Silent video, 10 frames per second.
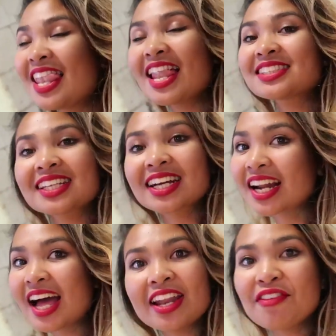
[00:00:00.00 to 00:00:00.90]
La
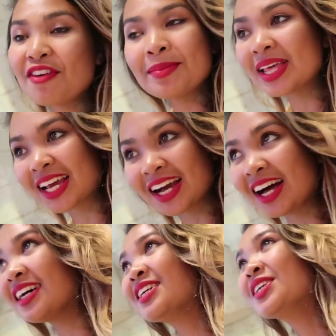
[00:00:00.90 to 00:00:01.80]
Sagrada
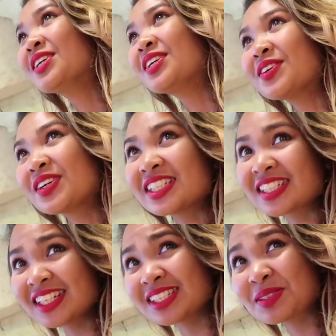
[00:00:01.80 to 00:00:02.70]
Familia, which
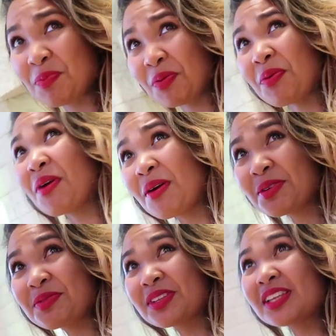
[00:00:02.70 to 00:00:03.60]
is
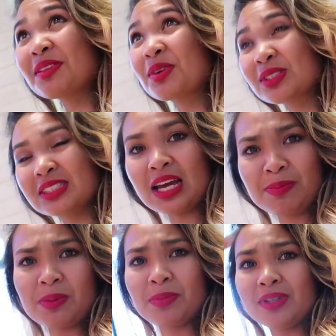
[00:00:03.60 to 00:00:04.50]
probably the most
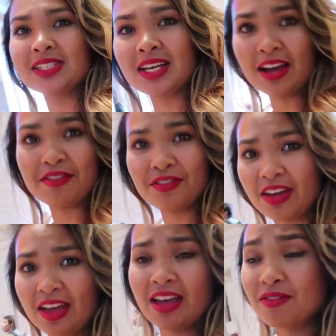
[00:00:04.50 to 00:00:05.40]
epic building I've
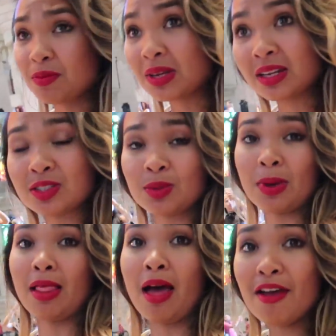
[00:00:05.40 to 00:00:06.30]
ever been into
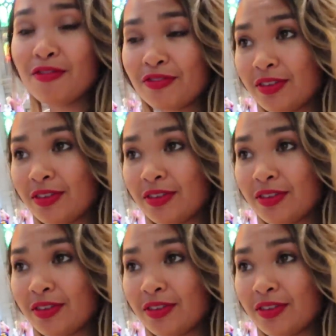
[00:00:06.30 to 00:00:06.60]
my life.